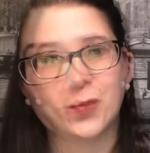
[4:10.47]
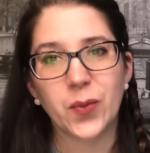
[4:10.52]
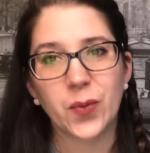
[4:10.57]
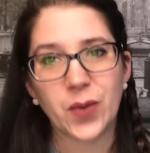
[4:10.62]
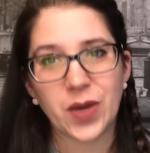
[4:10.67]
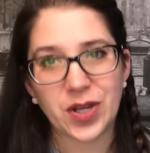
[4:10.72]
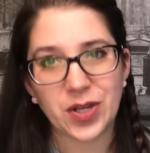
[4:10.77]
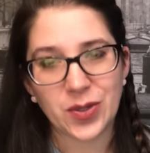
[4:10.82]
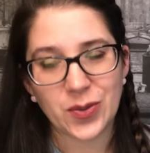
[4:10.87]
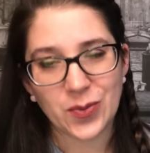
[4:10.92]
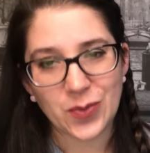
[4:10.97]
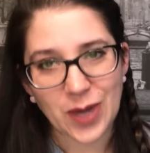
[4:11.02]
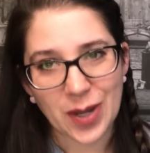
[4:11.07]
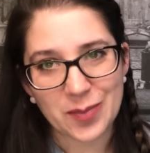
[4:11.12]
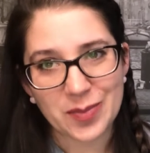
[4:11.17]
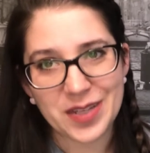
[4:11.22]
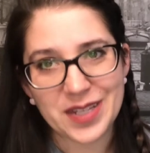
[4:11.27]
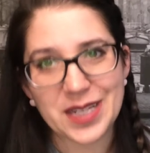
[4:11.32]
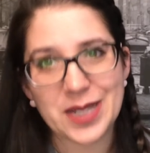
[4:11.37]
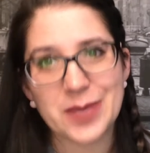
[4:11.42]
When you
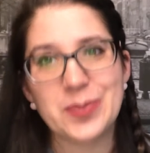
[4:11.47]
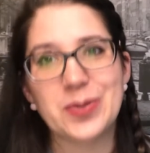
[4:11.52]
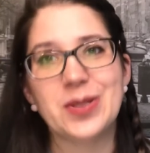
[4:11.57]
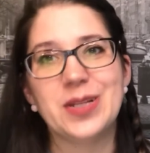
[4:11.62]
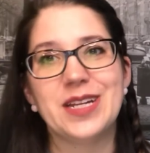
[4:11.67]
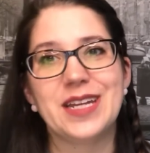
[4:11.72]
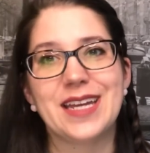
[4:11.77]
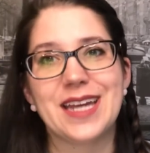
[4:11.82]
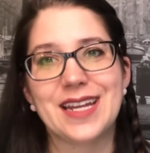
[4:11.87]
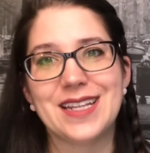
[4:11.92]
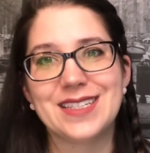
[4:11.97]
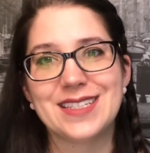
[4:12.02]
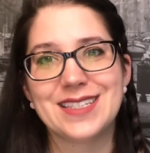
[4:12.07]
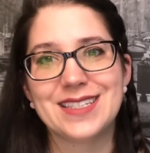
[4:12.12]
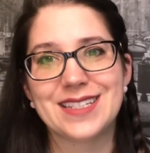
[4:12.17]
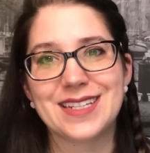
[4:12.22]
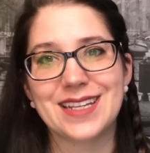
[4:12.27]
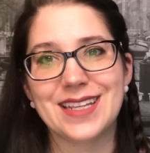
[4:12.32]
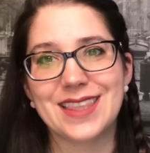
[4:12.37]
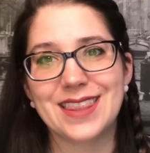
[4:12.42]
rub the nipple
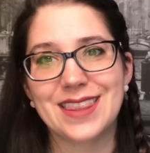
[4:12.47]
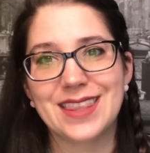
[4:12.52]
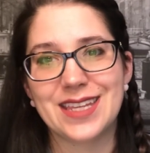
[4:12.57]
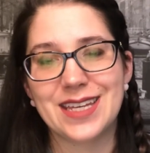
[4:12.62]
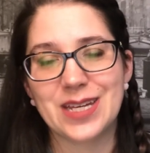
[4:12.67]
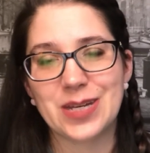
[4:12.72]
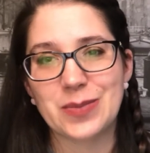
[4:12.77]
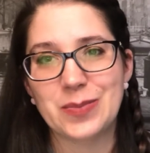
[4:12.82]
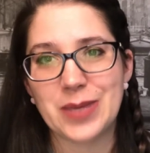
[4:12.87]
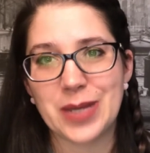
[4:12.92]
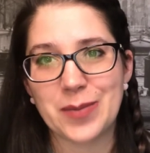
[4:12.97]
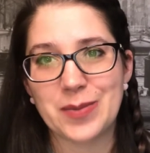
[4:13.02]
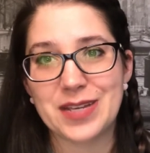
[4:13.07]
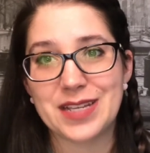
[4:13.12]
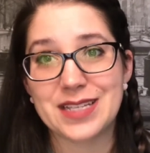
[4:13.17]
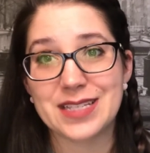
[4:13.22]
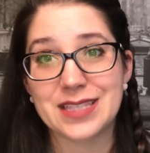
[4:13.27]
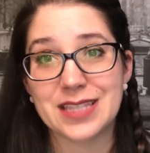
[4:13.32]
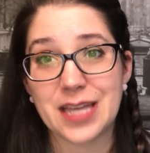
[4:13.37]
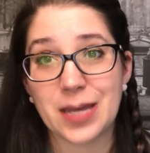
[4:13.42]
against the
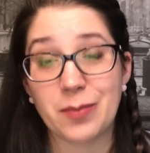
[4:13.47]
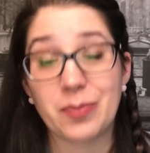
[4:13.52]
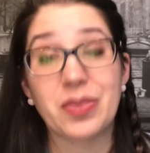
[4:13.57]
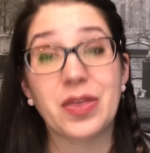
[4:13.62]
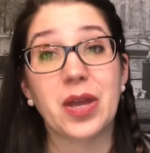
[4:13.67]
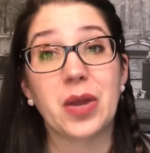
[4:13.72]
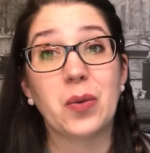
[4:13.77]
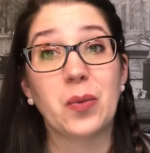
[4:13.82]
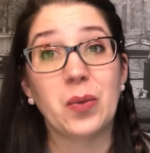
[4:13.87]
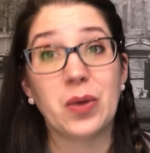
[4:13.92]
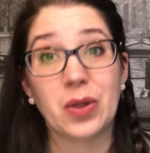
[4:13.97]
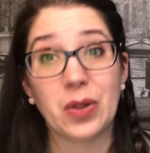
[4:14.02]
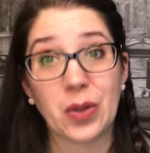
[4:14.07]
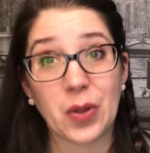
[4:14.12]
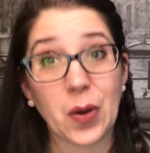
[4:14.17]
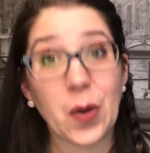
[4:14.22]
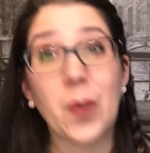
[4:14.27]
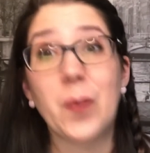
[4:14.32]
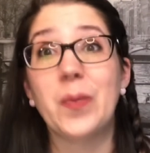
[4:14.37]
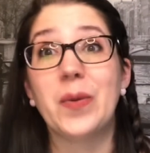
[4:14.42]
baby's lip, they will
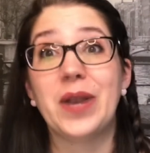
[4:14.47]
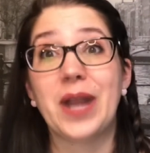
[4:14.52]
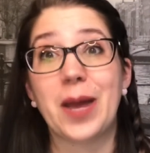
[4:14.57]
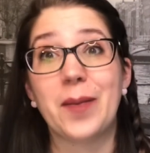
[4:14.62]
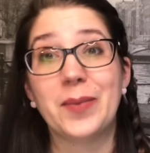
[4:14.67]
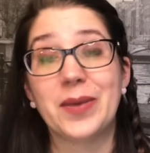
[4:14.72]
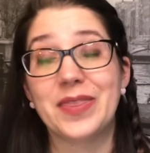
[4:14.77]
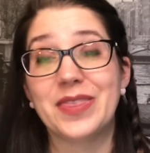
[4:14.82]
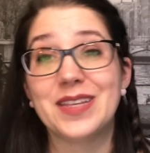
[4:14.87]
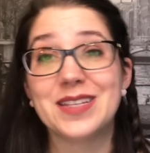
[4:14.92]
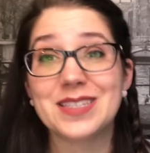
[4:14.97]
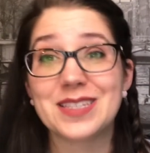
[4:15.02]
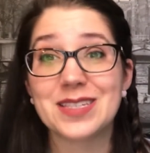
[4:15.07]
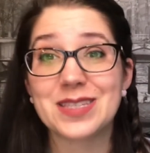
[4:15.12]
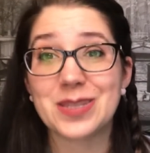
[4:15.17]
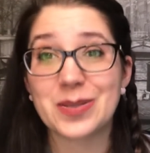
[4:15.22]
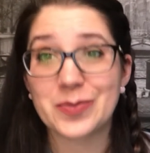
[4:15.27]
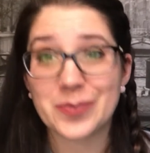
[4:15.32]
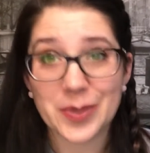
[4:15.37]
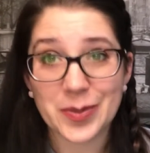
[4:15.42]
open up, and this
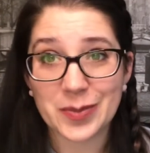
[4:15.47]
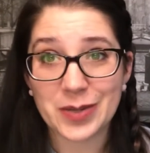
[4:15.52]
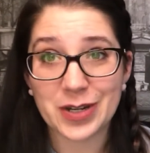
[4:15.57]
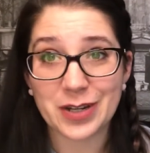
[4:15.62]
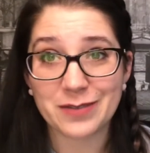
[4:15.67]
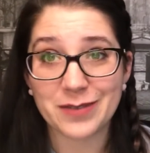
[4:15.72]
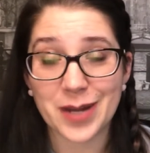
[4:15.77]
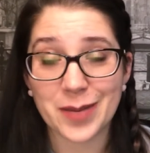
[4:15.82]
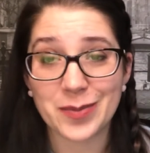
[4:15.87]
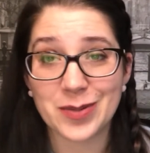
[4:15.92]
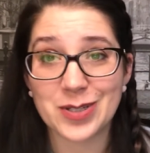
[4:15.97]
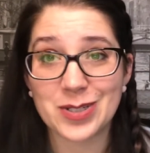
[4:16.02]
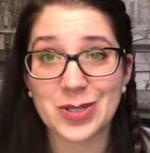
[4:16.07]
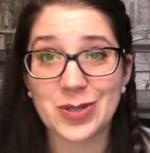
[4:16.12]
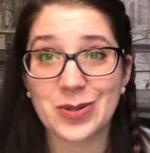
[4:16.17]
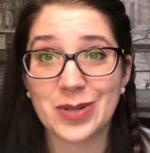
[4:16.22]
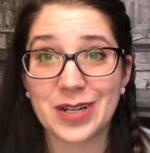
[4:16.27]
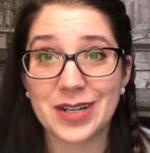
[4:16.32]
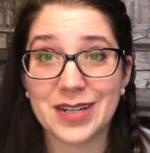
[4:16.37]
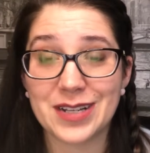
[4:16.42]
is the moment of
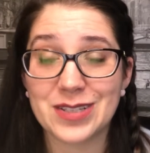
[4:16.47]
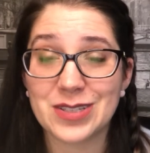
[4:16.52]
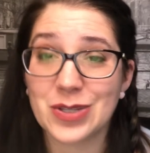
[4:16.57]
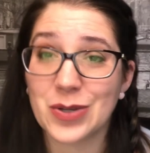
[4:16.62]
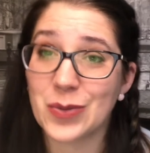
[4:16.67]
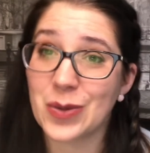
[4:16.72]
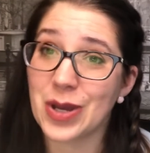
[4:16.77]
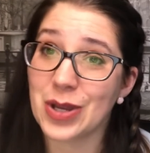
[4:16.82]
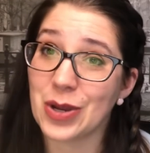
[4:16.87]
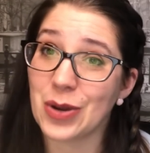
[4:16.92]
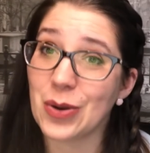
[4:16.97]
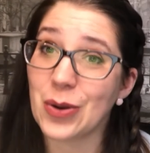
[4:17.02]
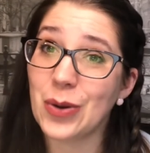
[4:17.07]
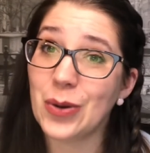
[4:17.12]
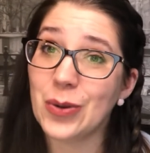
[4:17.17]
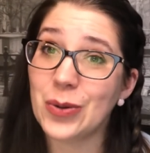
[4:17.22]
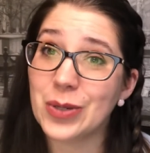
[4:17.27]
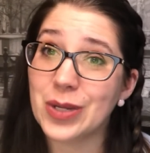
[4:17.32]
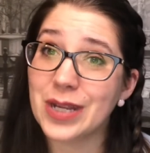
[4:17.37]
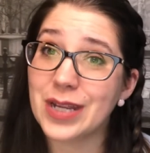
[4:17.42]
opportunity. So while you're
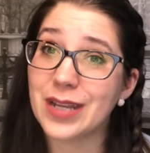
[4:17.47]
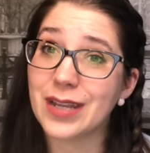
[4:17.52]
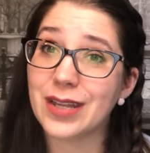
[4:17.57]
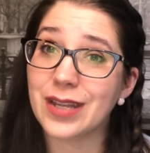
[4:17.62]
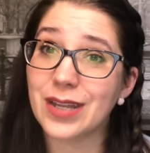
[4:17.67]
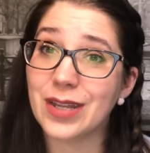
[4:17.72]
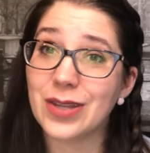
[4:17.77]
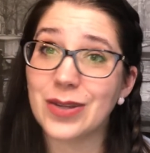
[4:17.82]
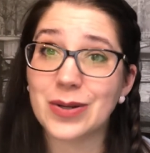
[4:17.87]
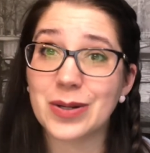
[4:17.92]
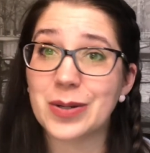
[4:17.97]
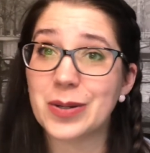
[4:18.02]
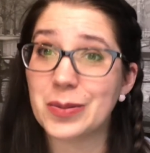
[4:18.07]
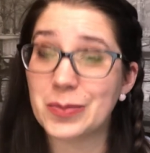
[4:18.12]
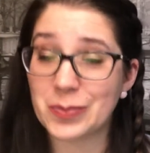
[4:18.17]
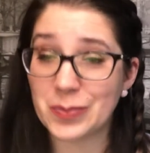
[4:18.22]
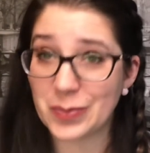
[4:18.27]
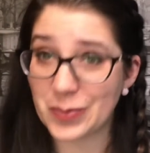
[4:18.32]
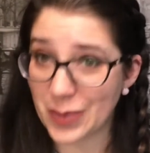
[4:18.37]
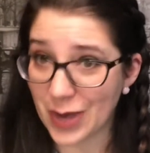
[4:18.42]
holding your
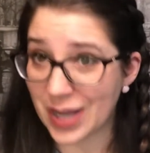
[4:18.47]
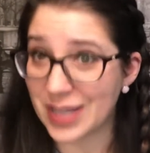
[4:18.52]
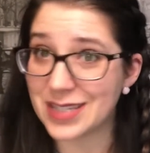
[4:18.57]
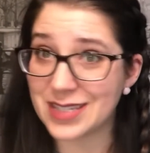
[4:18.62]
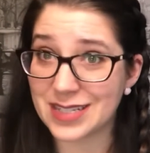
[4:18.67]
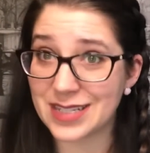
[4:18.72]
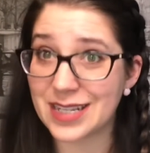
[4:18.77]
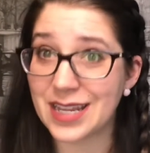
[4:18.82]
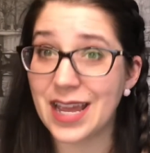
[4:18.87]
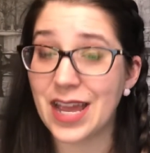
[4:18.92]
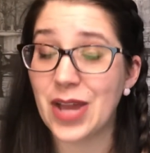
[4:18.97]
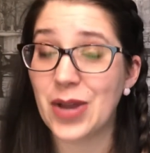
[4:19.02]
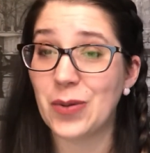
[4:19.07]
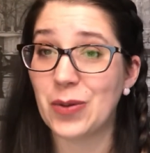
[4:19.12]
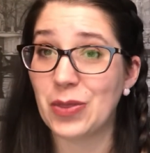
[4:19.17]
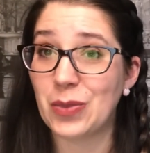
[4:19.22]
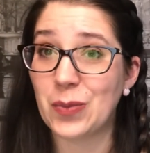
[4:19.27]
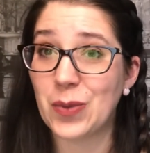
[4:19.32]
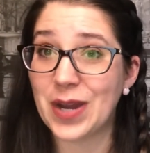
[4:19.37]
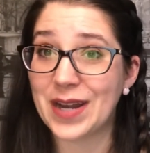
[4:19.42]
breast
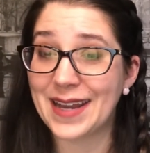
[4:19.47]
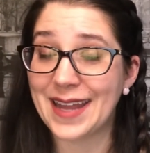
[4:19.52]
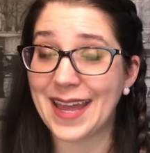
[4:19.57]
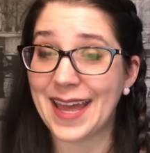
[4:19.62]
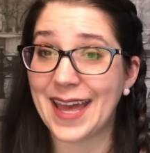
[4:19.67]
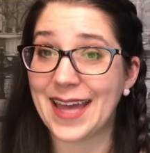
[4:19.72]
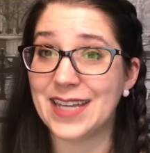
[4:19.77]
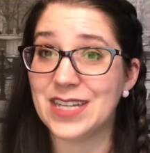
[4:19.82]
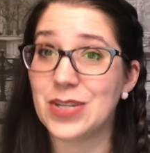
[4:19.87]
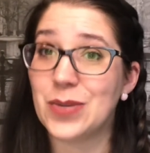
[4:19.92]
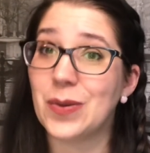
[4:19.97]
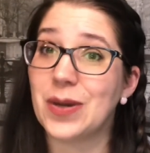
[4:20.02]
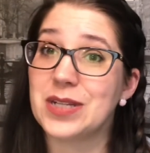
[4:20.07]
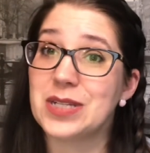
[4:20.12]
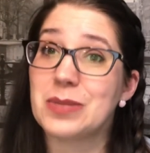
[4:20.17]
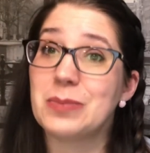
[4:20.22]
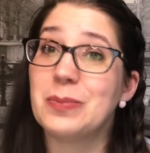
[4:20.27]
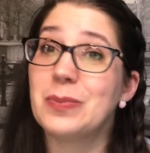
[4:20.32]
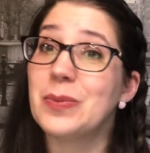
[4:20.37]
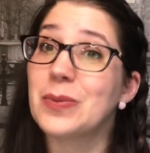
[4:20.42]
with one hand, you want
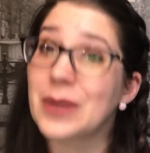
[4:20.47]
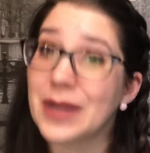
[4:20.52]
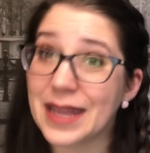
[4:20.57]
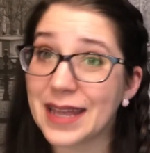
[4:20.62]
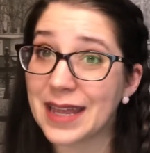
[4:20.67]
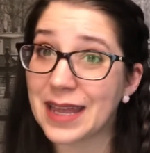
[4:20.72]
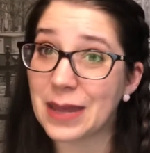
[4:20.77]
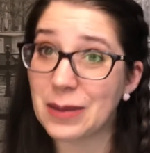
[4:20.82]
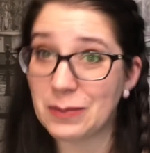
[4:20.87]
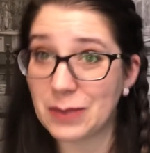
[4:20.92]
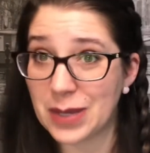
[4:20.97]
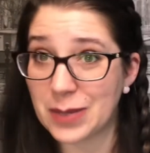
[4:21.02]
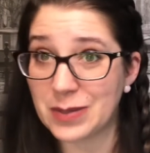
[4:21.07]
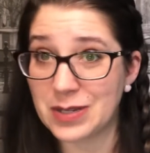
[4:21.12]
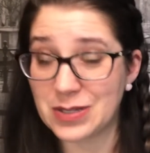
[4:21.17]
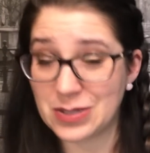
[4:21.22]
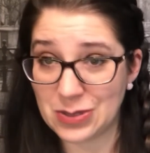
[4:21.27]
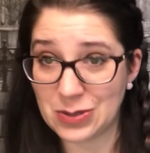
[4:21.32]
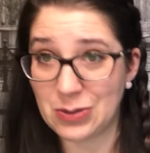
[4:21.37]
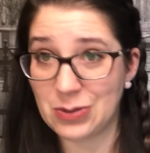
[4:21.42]
to bring
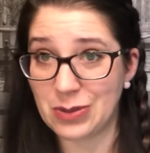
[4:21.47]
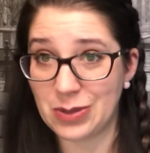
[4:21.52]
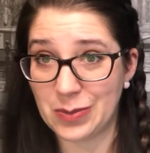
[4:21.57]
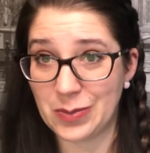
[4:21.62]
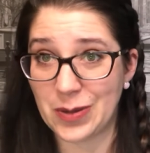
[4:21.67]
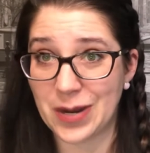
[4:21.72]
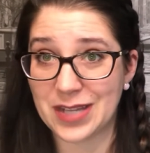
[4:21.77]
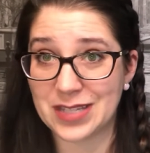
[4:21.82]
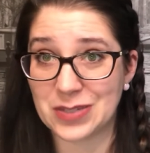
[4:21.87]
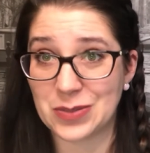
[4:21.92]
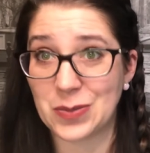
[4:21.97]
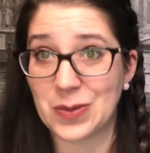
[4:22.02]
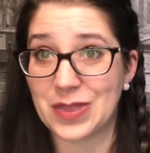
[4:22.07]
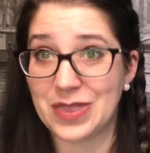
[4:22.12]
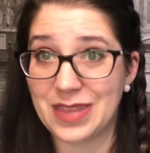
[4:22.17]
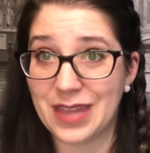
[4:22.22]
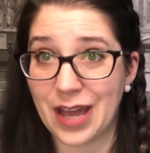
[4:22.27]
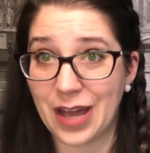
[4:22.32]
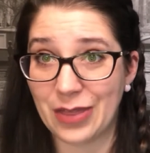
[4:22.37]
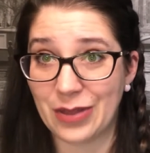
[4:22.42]
baby to the breast with
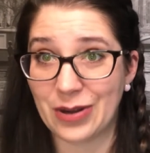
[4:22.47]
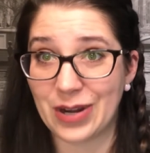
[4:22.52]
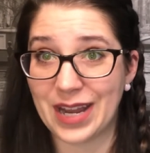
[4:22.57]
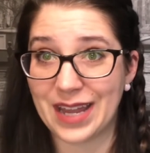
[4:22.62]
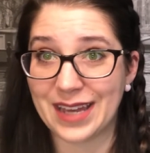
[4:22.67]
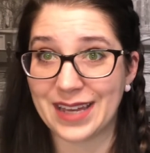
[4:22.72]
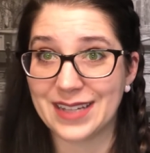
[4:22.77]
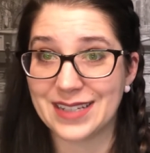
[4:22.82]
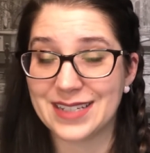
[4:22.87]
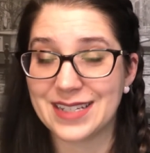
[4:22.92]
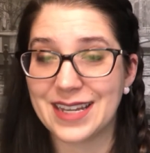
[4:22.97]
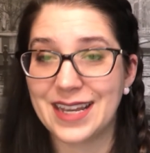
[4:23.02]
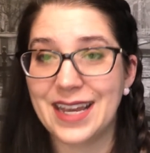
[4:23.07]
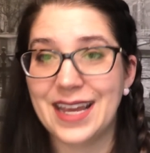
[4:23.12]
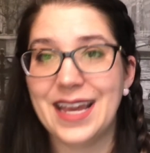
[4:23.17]
the other hand.